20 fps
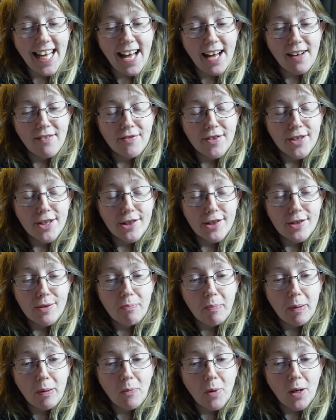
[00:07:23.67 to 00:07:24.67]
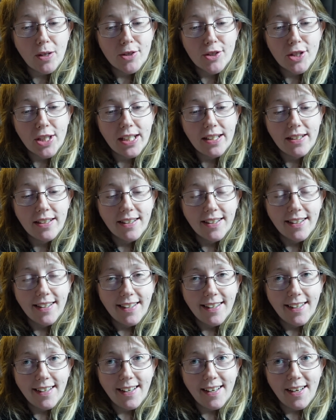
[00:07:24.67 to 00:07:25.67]
I've just been watching
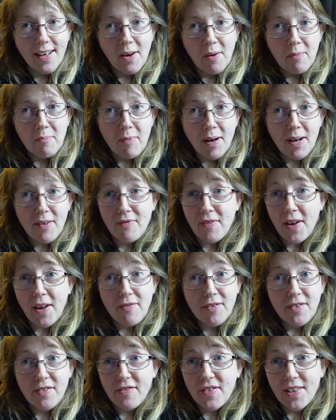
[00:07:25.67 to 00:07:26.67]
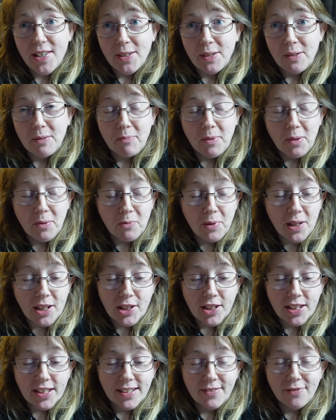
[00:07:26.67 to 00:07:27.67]
my favourite film,
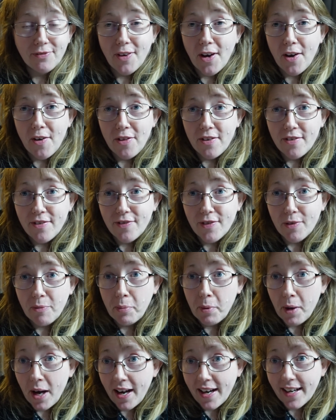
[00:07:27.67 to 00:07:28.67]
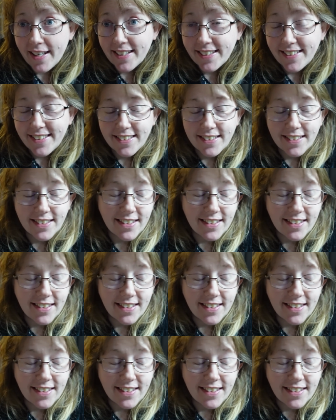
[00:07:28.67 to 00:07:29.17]
which is Father of the Bride.